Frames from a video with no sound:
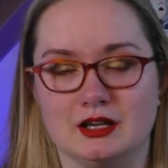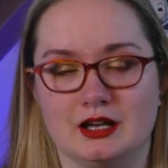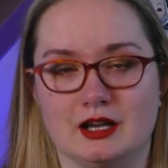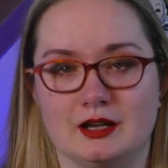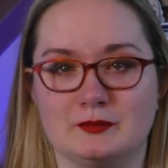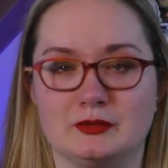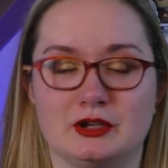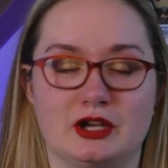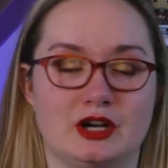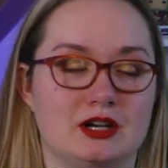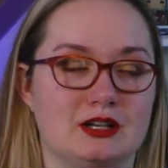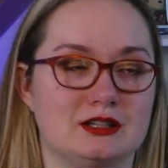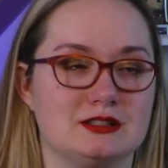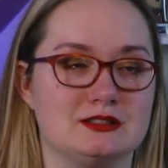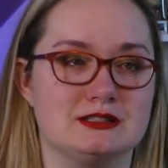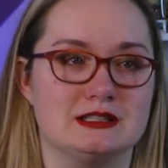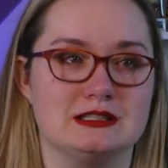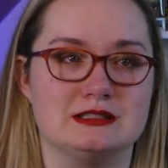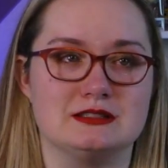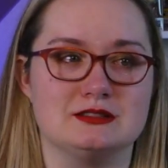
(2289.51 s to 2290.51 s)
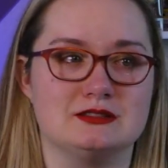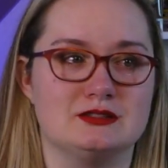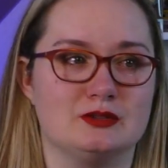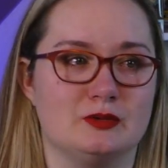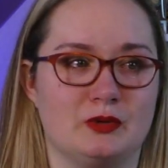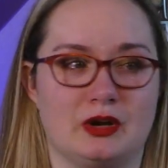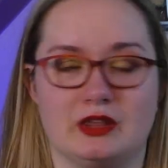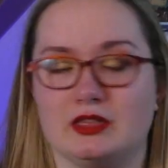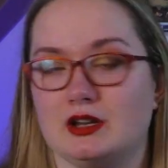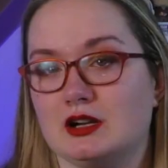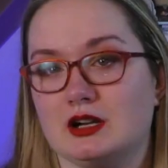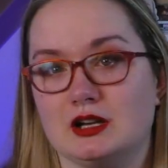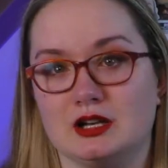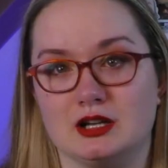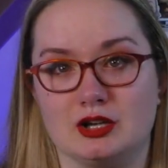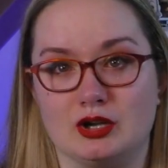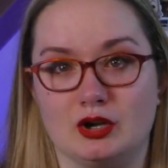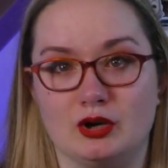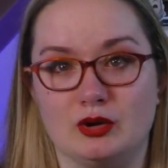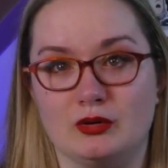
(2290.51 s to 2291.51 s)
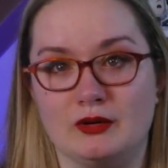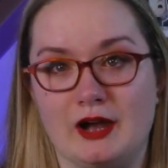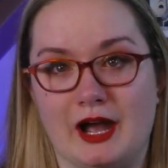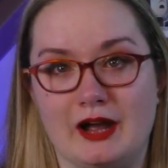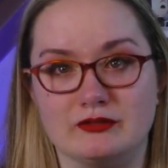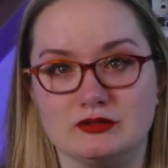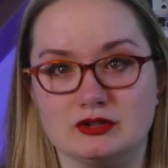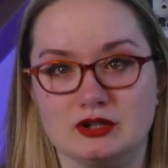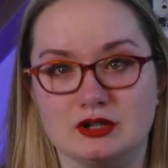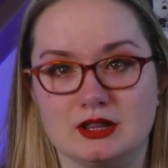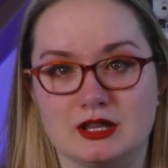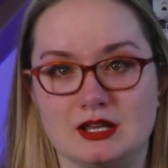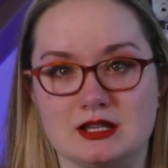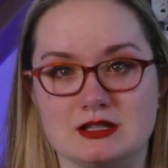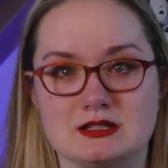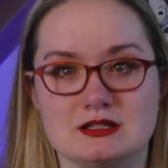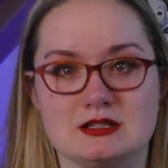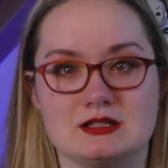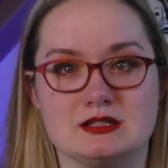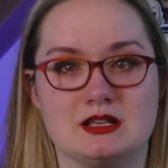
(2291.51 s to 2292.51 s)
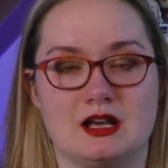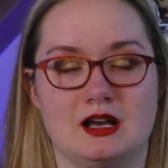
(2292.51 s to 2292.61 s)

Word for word: I'm curious as to where they're gonna go after this.